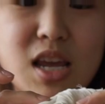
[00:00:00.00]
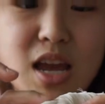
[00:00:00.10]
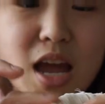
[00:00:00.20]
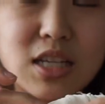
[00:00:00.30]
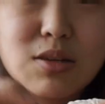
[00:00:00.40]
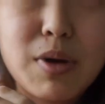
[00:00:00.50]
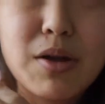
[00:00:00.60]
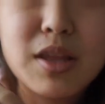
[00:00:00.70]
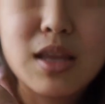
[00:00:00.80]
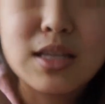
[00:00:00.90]
catch
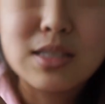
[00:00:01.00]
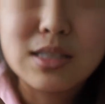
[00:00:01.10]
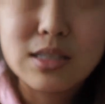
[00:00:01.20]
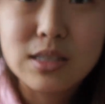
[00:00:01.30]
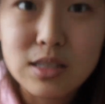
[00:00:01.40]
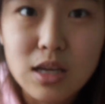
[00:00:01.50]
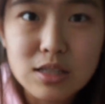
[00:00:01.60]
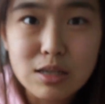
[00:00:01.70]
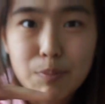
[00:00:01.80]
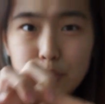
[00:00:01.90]
about it is
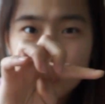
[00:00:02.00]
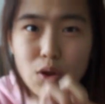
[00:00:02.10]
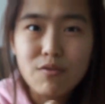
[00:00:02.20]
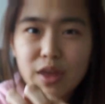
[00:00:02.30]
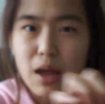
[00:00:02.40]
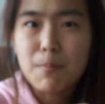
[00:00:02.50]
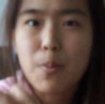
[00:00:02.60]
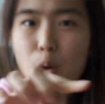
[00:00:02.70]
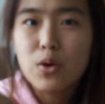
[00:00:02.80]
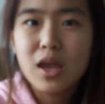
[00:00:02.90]
it's supposed to have like a
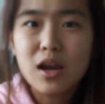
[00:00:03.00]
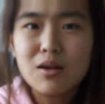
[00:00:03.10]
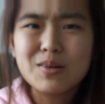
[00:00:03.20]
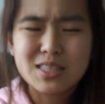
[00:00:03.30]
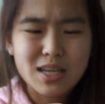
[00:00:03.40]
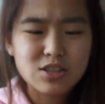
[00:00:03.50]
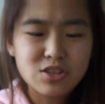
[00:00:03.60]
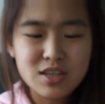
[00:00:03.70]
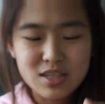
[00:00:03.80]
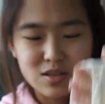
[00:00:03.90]
bow here but it
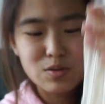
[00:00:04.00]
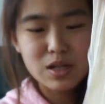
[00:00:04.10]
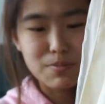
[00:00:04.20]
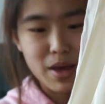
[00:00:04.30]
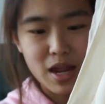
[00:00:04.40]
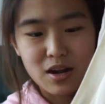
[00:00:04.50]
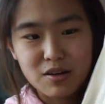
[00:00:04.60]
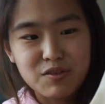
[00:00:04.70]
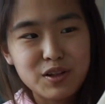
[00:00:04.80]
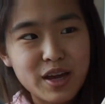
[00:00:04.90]
actually doesn't really matter
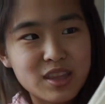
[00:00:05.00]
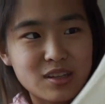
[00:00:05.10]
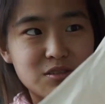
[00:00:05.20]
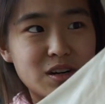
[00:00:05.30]
if you look at the